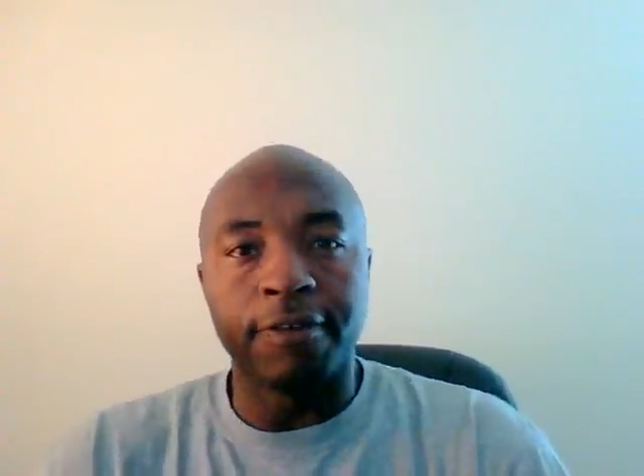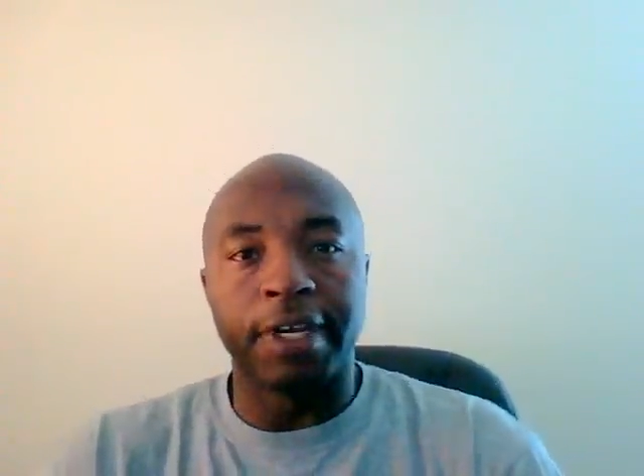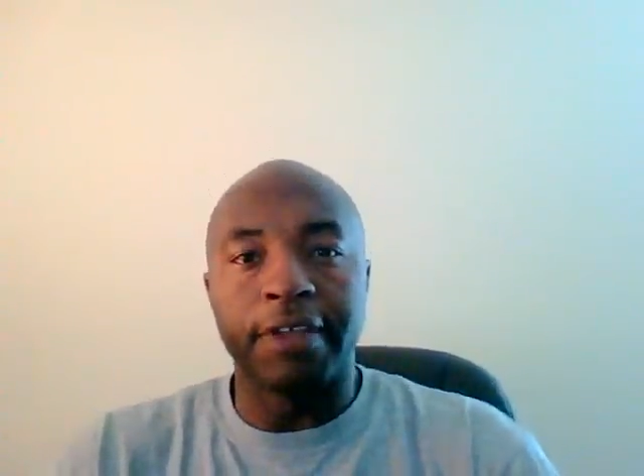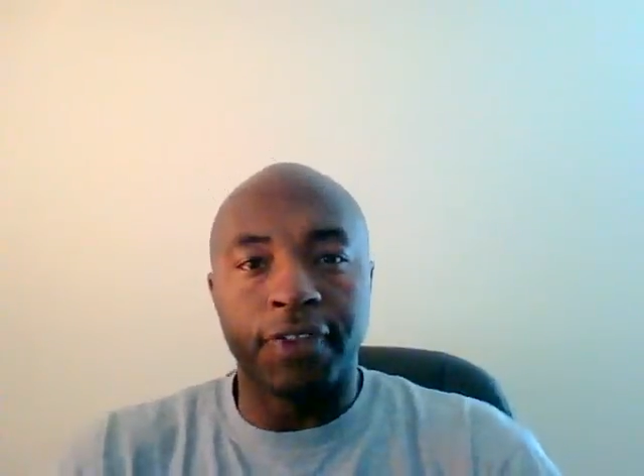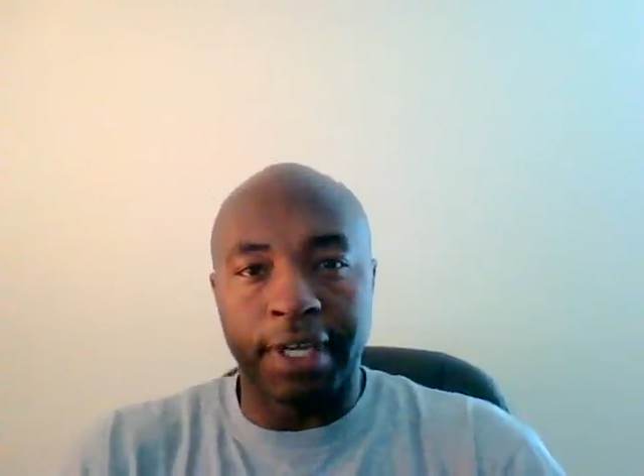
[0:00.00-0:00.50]

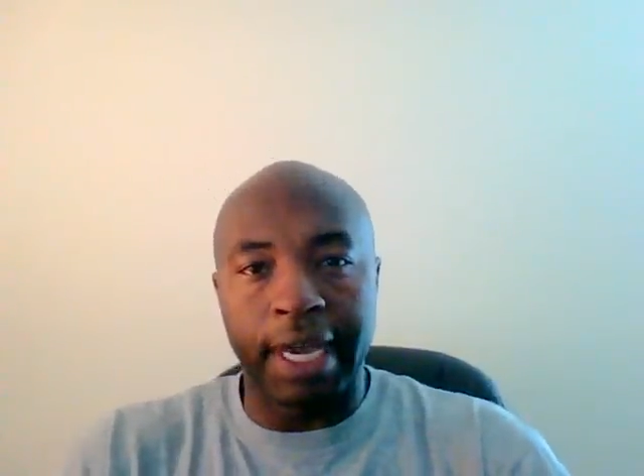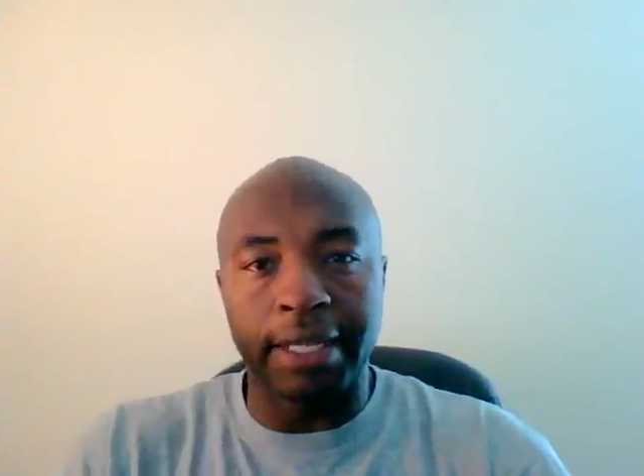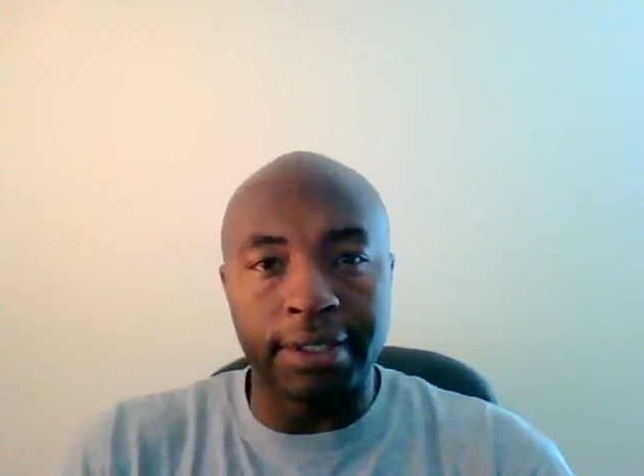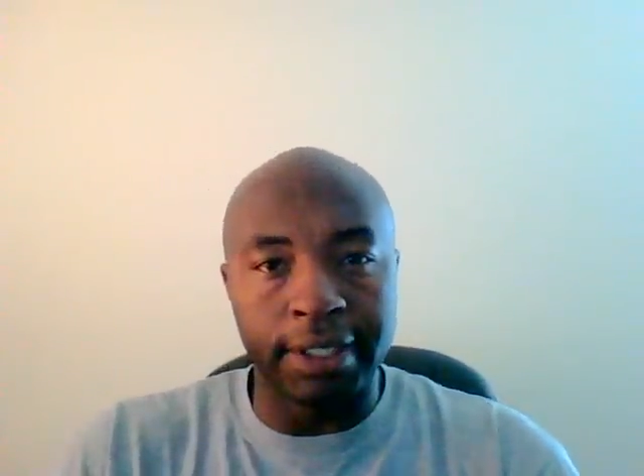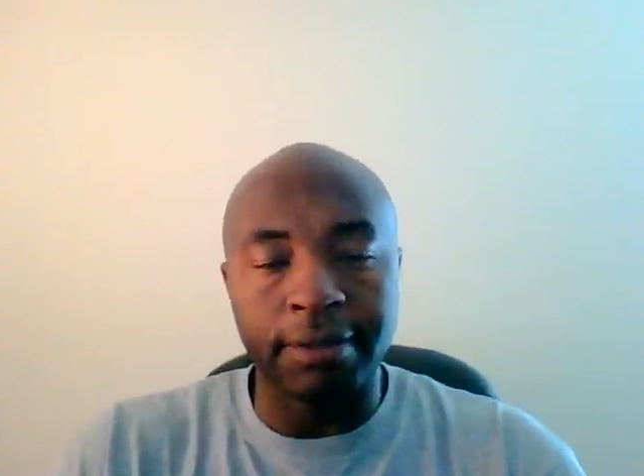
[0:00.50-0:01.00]
for either
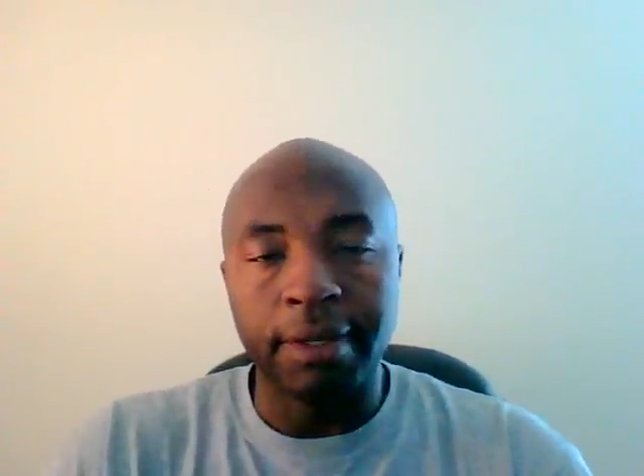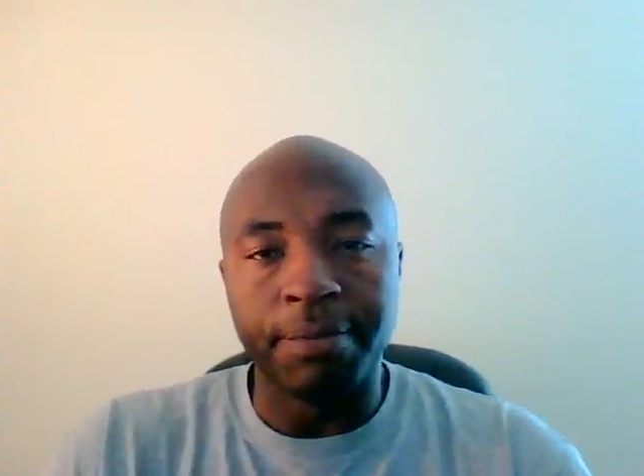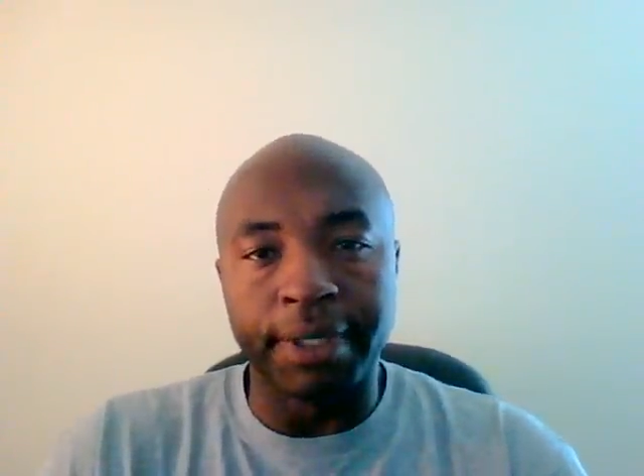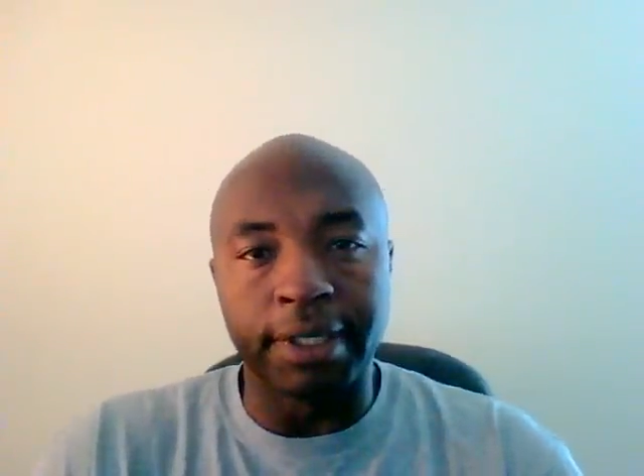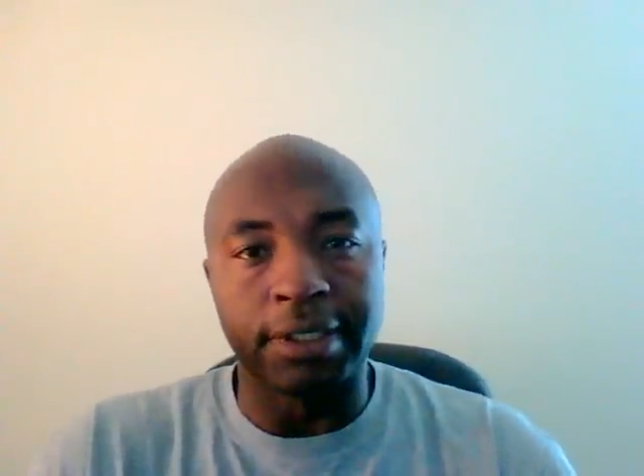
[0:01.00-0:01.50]
candidate
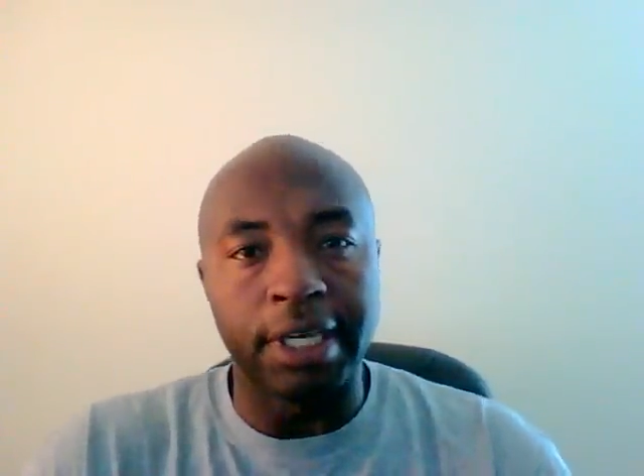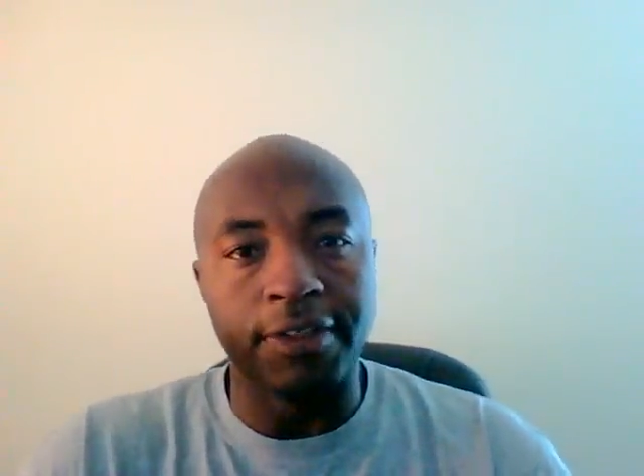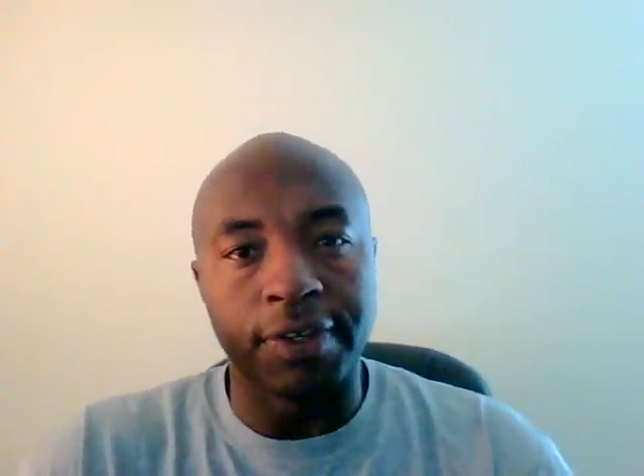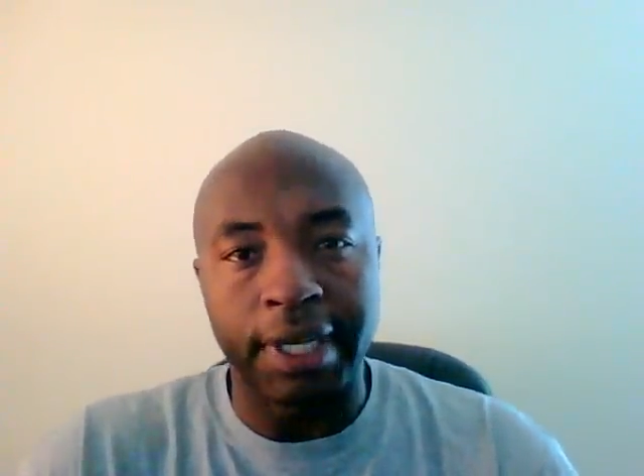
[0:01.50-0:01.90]
because either